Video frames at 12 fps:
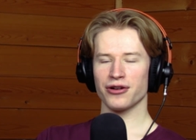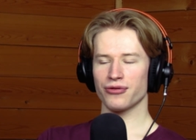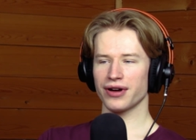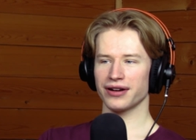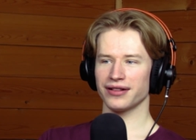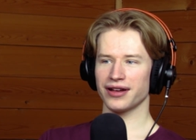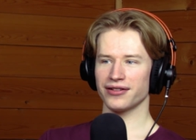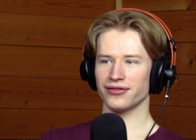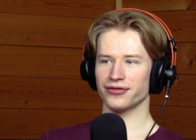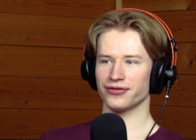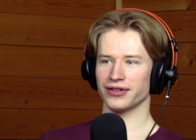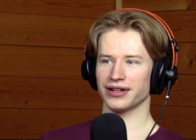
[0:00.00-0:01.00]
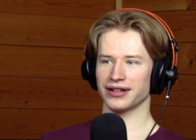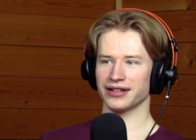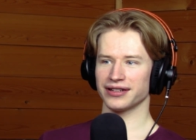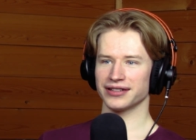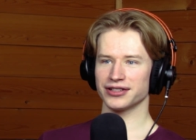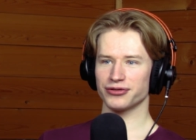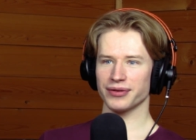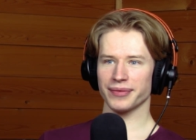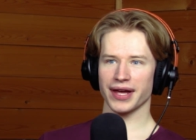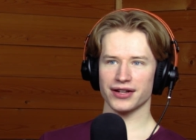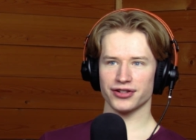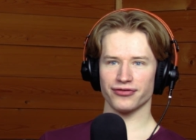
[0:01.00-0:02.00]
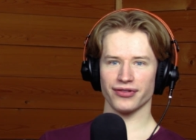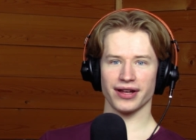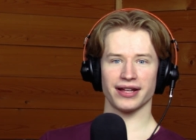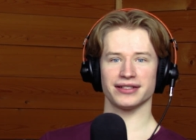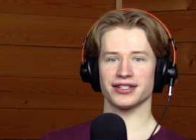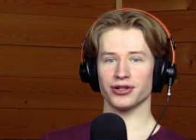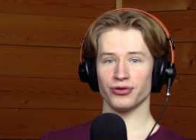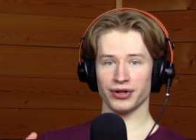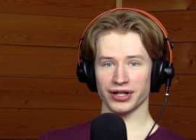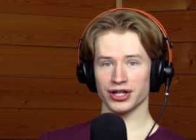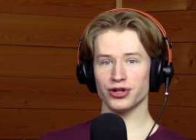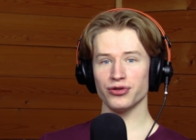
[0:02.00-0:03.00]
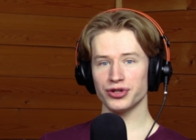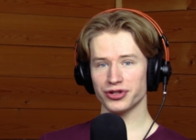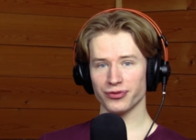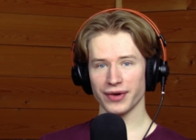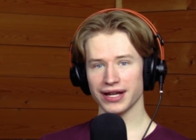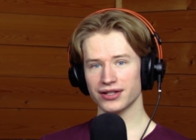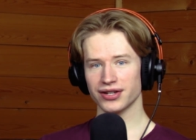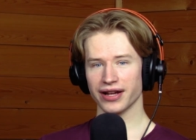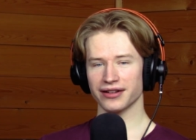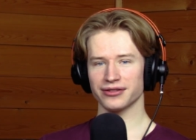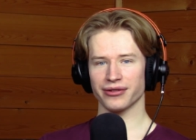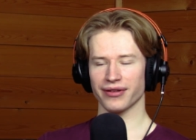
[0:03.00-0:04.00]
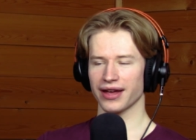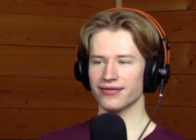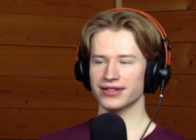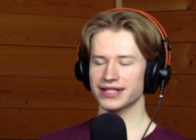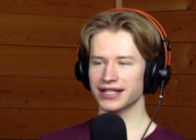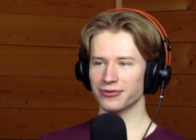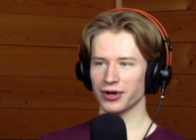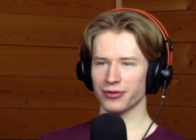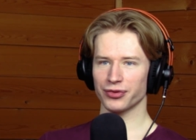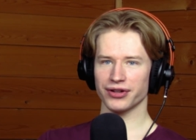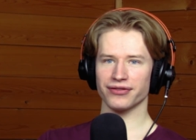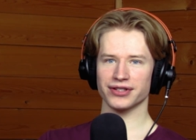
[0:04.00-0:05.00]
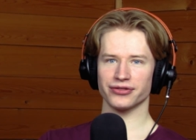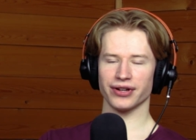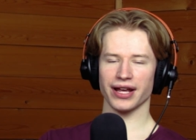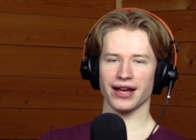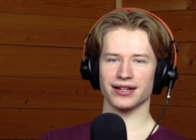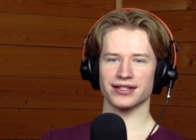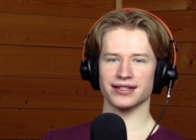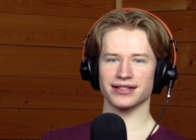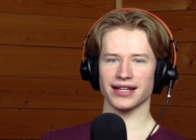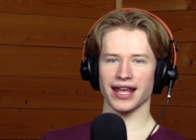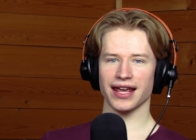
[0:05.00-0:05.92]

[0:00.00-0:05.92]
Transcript: quite a lot of uh, Dreamcatcher fans who are new to my channel, who haven't seen my previous reactions,